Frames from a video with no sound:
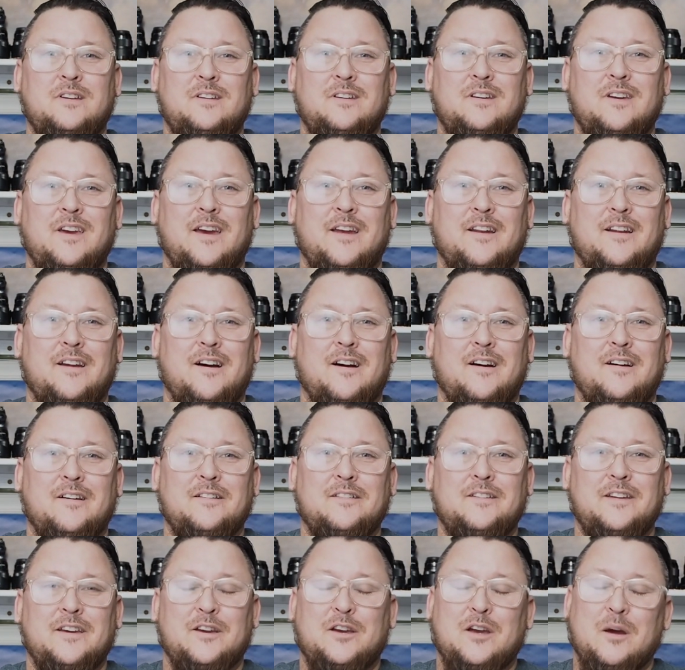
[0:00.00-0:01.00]

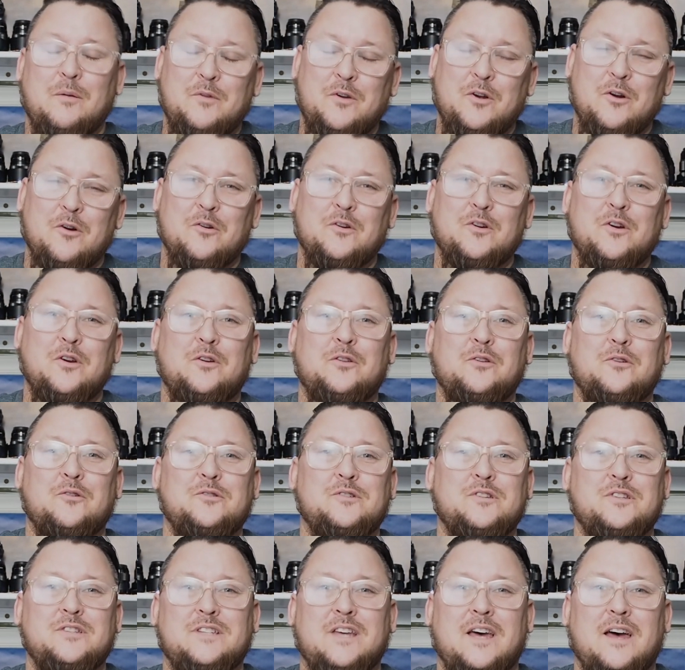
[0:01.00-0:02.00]
and come to your own
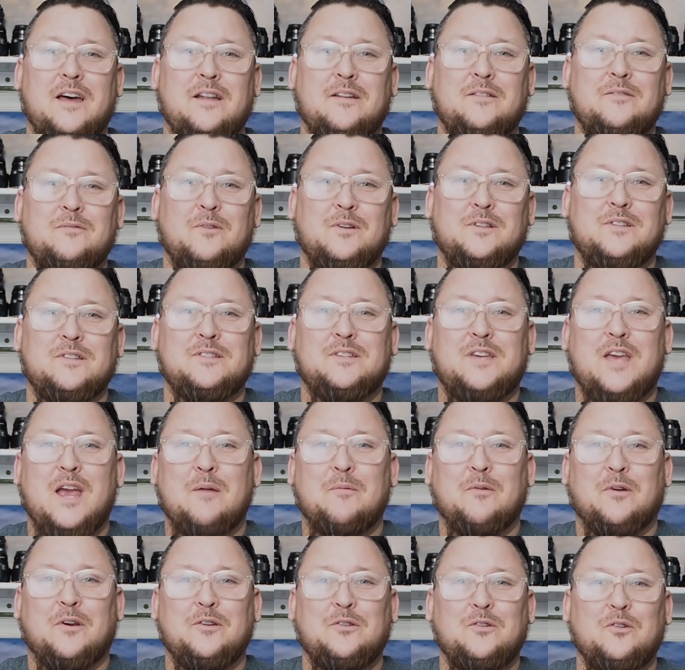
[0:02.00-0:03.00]
conclusions on what this
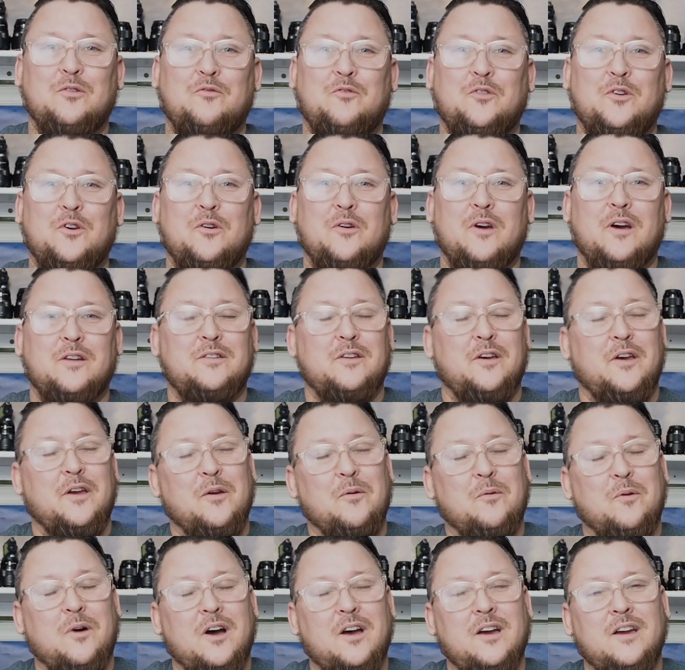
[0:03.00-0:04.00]
camera can do for you. I'll tell you
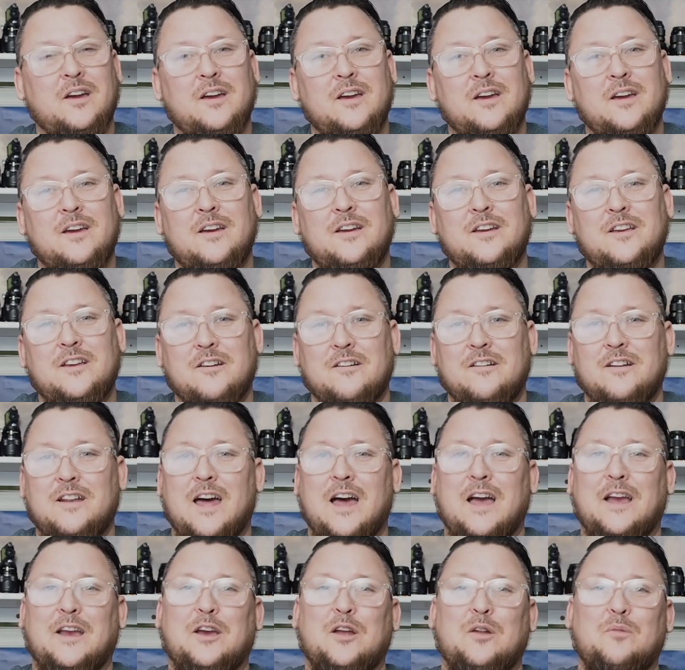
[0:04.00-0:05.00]
what, you're
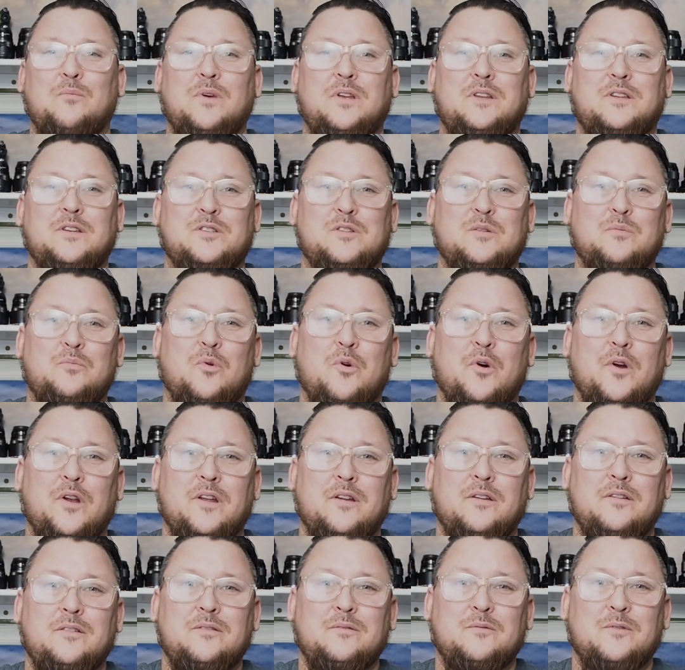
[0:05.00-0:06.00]
not going to be
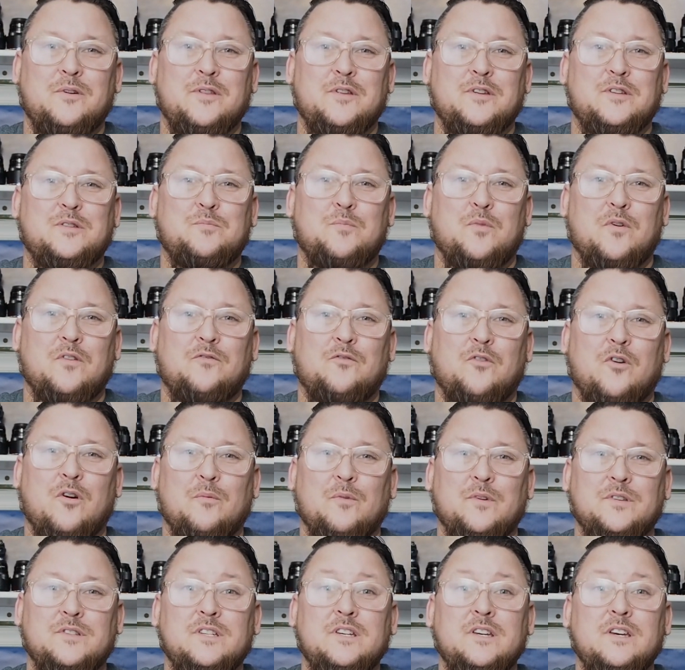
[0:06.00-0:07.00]
disappointed with its
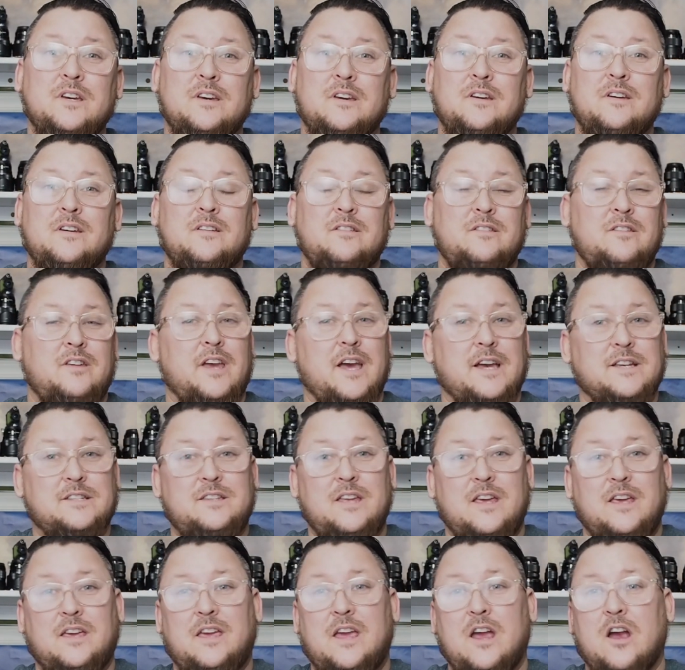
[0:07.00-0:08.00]
performance. You guys
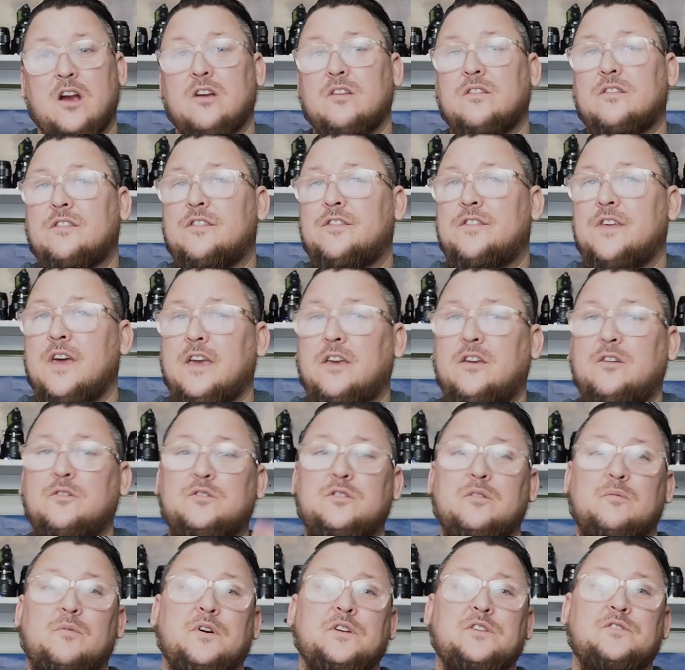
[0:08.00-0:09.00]
take care. Thank you
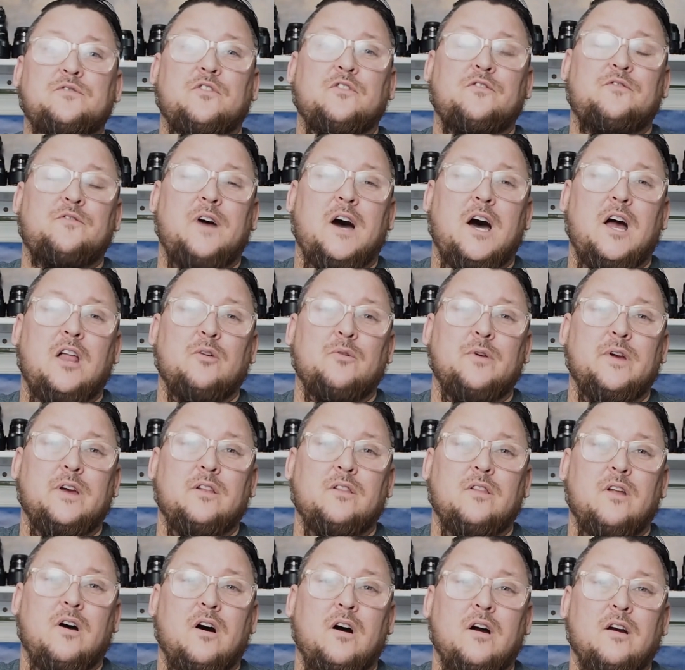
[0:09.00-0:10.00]
so much for following
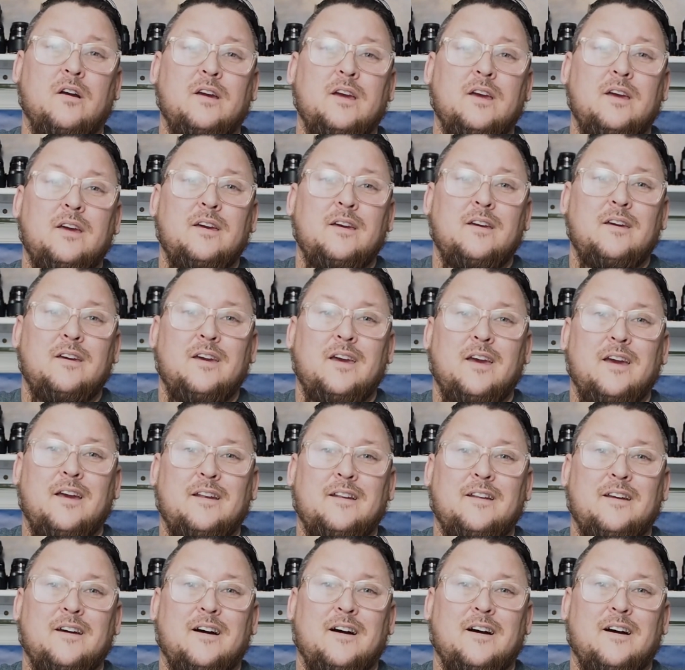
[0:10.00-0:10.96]
along. And